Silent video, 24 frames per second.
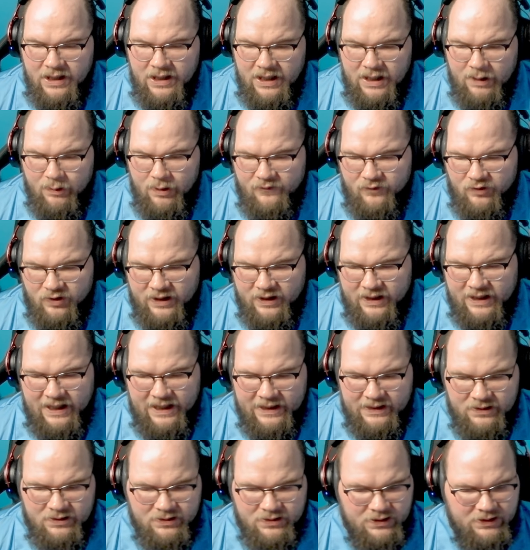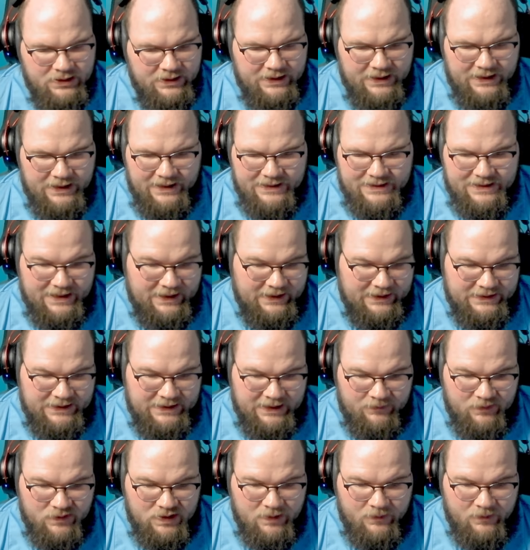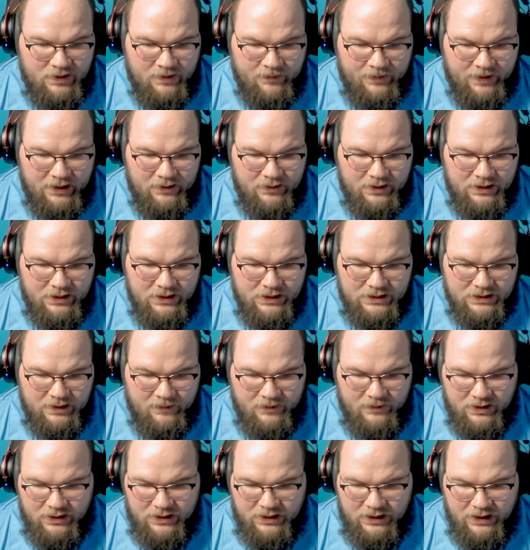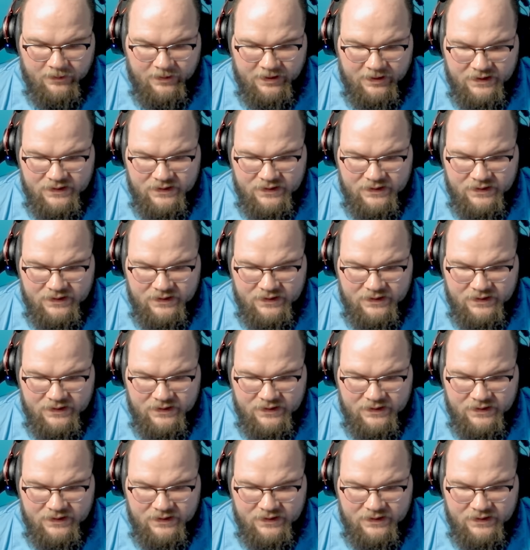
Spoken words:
However, again, it's anytime you summon a pirate, summon a copy.